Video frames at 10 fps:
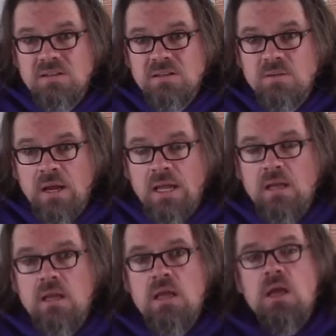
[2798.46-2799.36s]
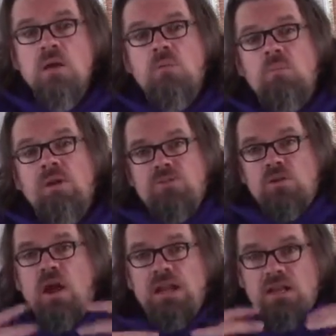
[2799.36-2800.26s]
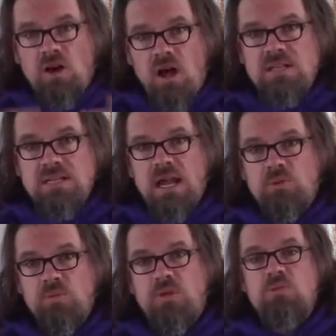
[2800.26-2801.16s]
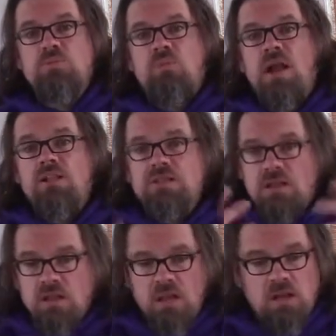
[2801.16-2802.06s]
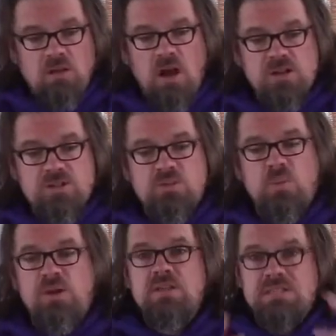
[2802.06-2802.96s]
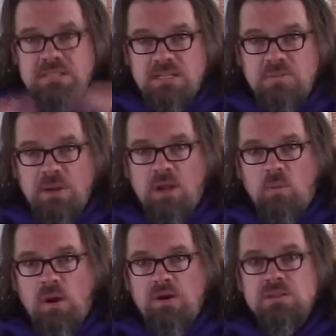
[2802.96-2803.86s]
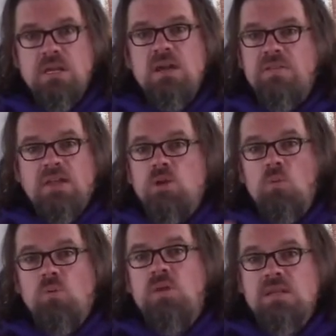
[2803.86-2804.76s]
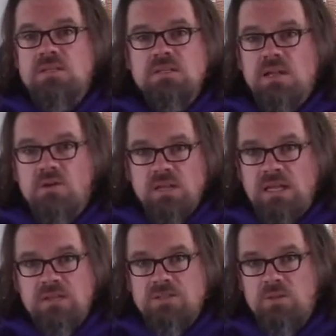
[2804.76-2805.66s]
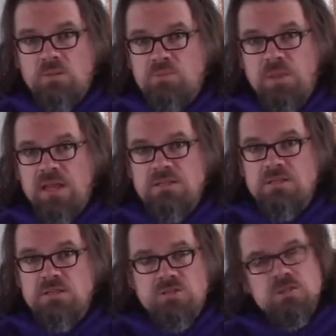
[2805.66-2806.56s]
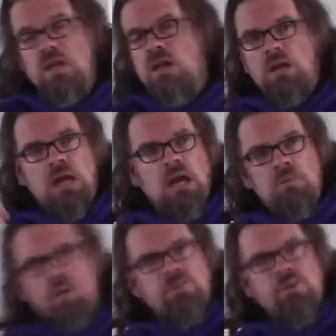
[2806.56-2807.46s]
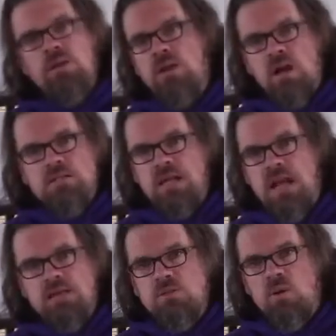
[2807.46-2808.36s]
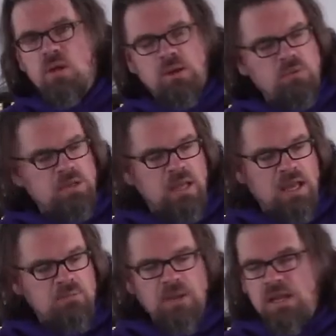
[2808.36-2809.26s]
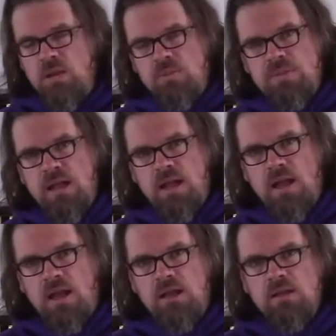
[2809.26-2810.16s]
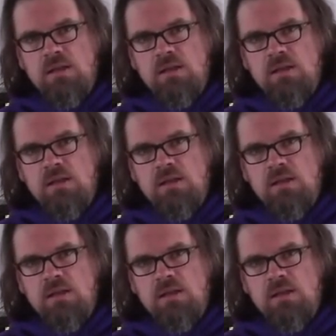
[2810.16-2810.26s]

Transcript: Right? But if you're not in contact with those and practicing conscious awareness and deepening awareness, then you won't necessarily get to those places. It's just, yeah, my 3 o'clock's an asshole. I really hate meeting with that guy.